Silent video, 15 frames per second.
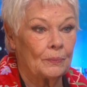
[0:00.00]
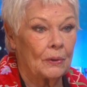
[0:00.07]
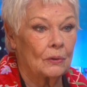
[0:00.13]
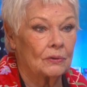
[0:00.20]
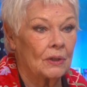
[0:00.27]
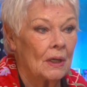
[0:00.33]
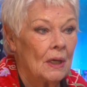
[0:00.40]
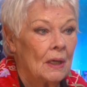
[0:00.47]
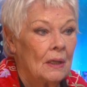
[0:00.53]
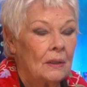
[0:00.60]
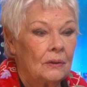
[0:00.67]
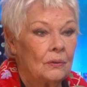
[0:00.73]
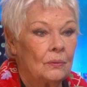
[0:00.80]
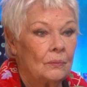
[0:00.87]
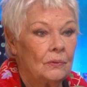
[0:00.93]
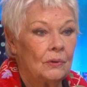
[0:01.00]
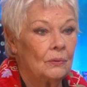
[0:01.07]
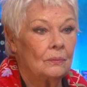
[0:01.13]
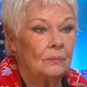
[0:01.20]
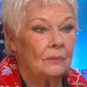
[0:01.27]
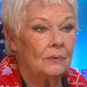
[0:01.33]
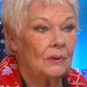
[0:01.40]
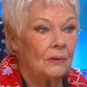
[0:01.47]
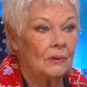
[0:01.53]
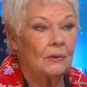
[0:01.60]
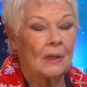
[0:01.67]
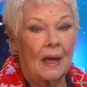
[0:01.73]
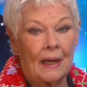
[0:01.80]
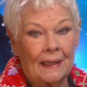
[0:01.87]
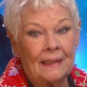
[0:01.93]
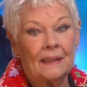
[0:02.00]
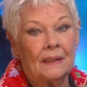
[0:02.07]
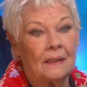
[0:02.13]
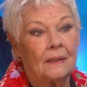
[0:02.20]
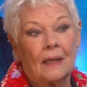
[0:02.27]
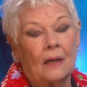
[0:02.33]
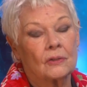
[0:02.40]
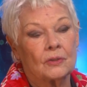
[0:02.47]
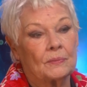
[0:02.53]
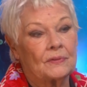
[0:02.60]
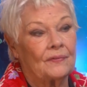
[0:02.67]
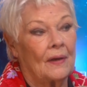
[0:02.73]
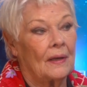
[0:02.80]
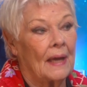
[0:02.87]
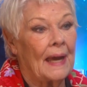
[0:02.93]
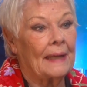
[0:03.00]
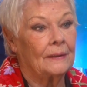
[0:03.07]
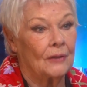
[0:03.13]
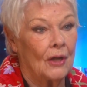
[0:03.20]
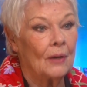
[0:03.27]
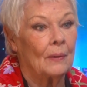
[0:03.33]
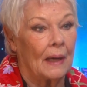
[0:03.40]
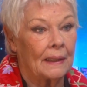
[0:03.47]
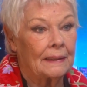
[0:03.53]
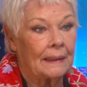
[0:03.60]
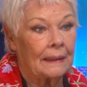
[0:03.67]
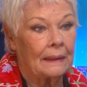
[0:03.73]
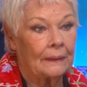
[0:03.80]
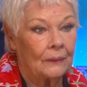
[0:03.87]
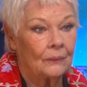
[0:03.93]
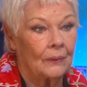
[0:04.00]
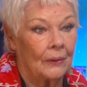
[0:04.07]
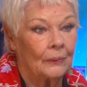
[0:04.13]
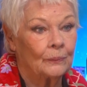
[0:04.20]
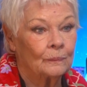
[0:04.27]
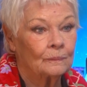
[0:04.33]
to, because you, you, you I, in Artemis Fowl, I had no idea, you know.